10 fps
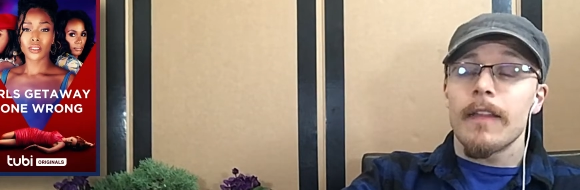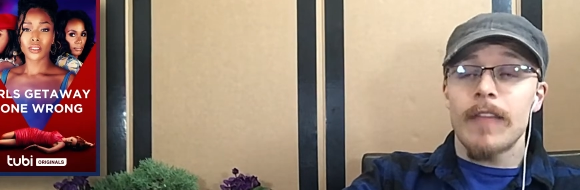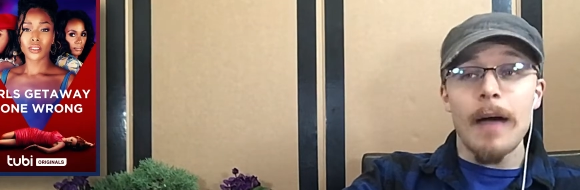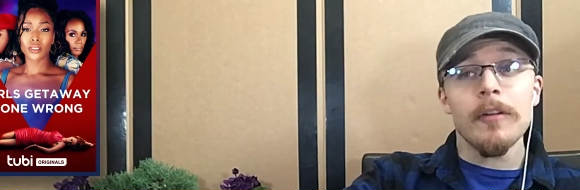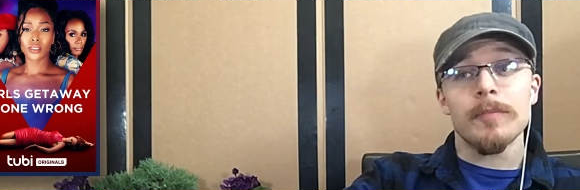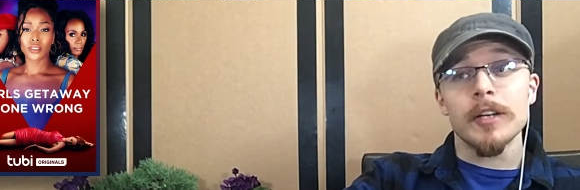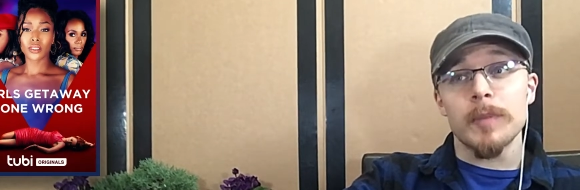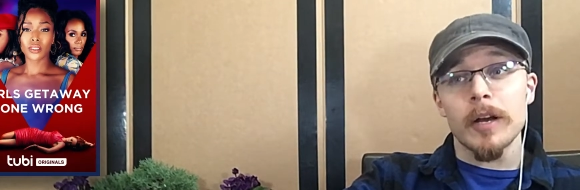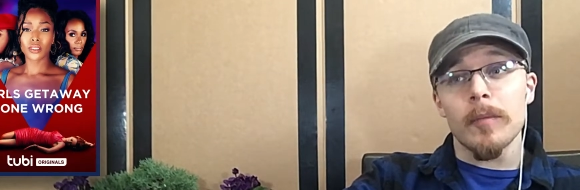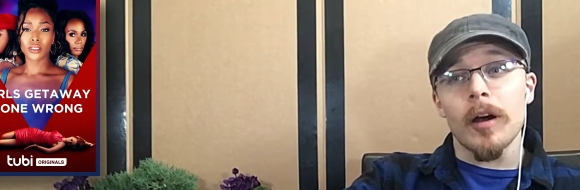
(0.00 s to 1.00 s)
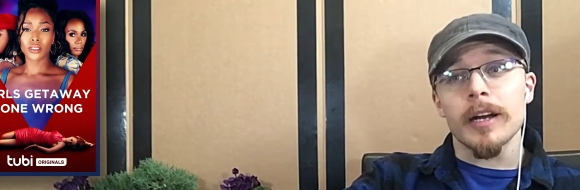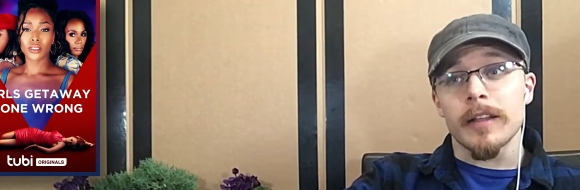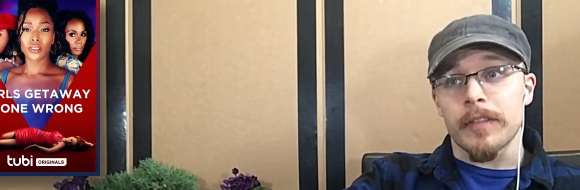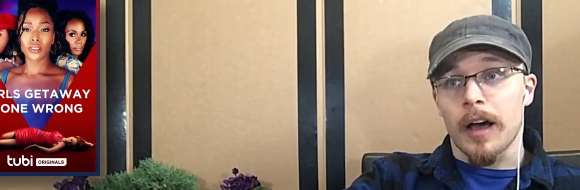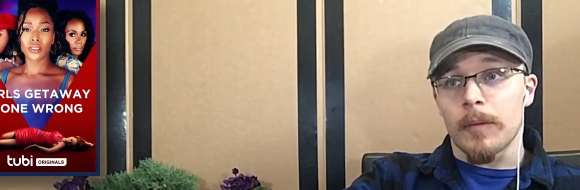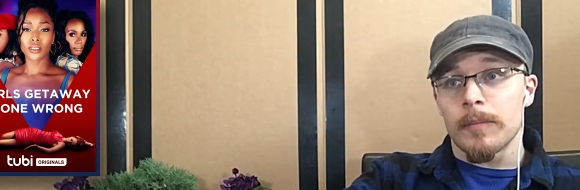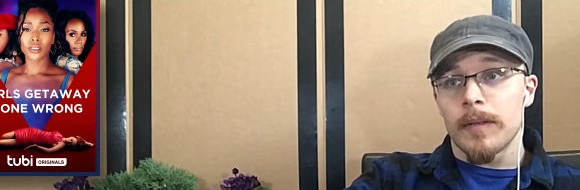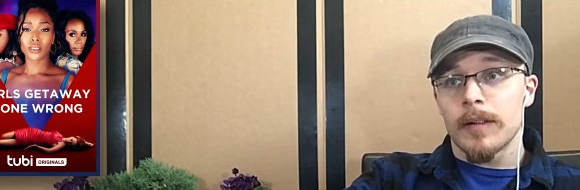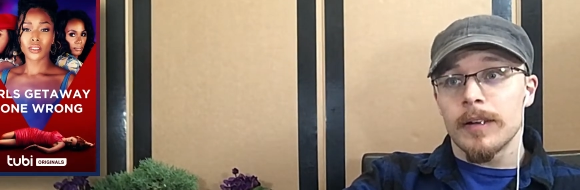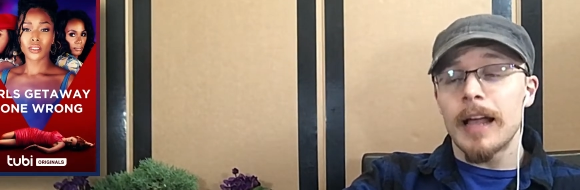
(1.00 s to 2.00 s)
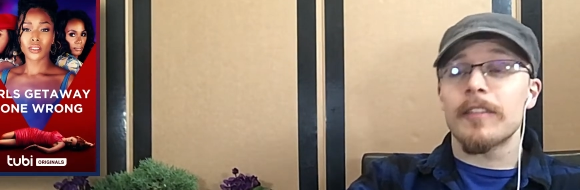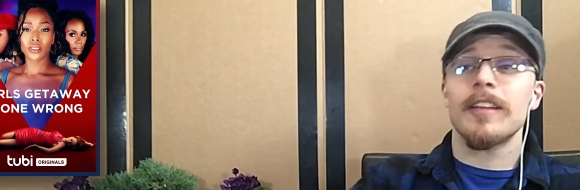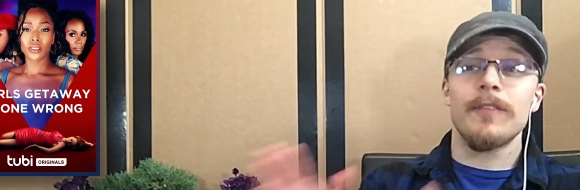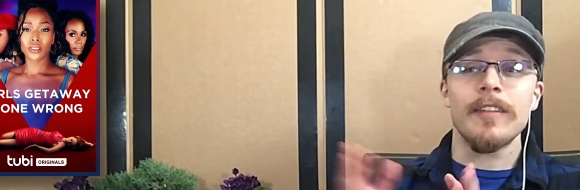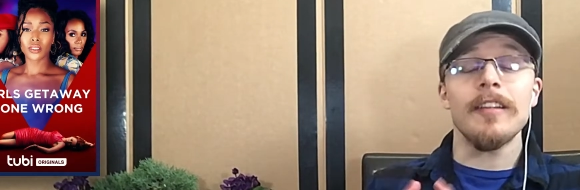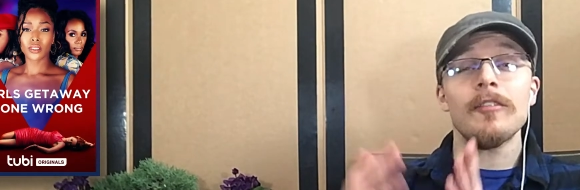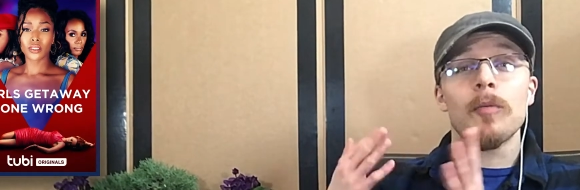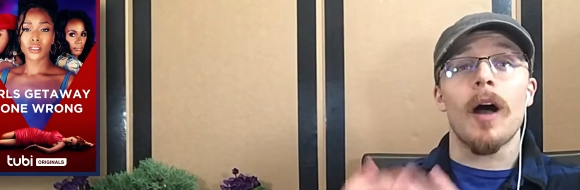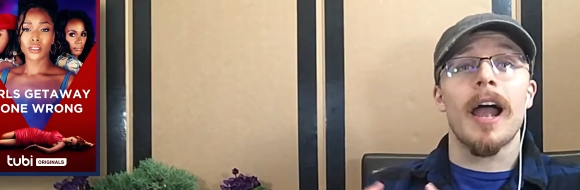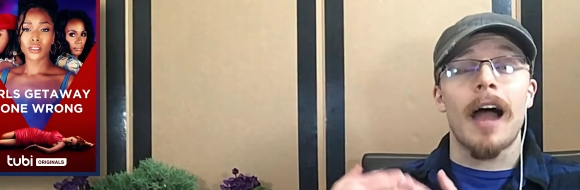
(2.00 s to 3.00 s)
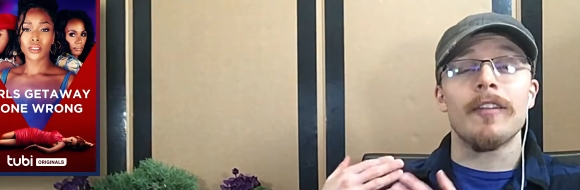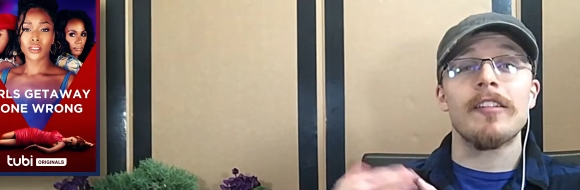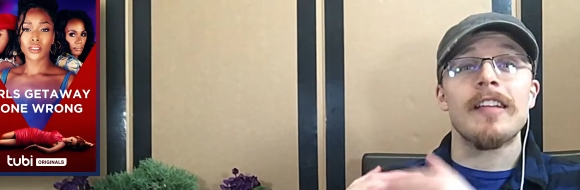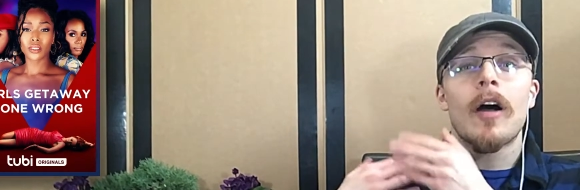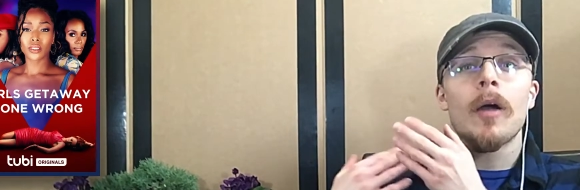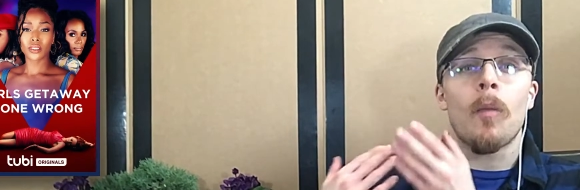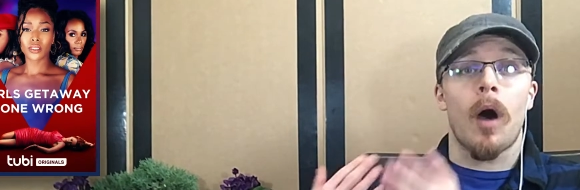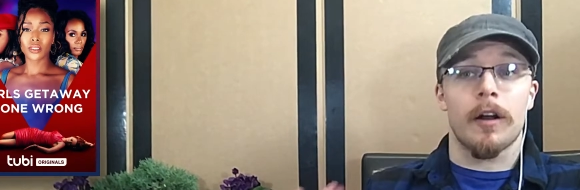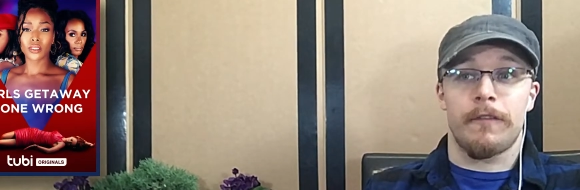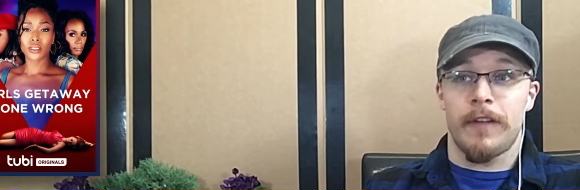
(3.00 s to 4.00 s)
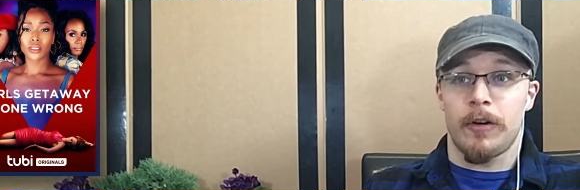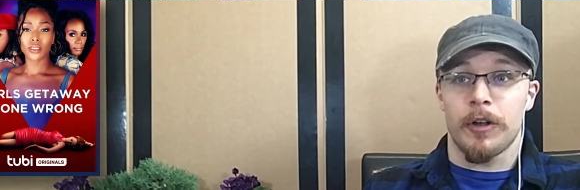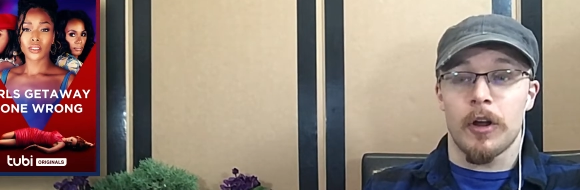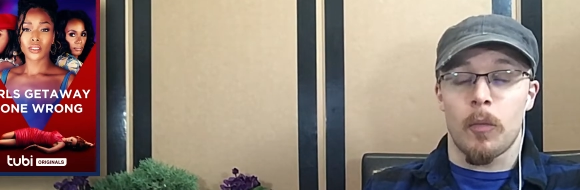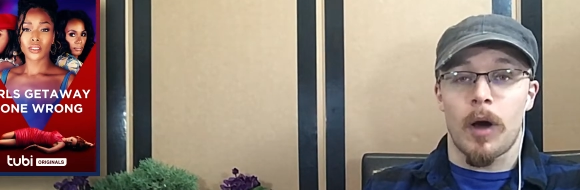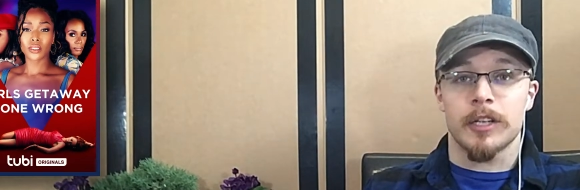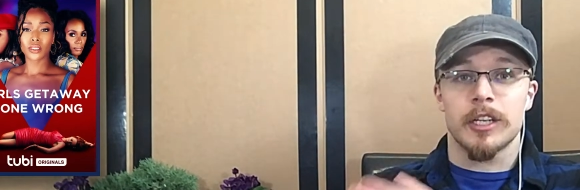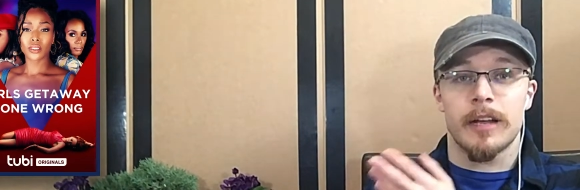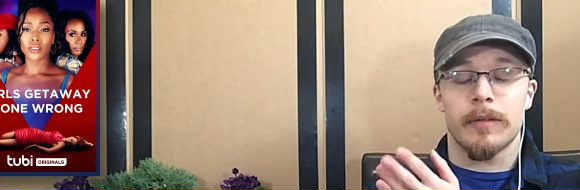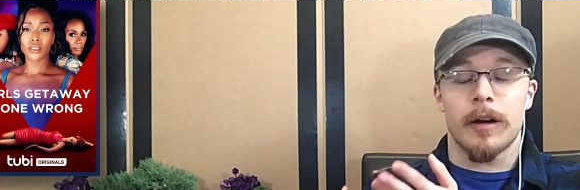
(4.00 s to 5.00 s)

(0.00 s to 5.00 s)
Speaker 1: That was much better marketed, though. Now, see, this is why, this is how I want to feel, you know, watching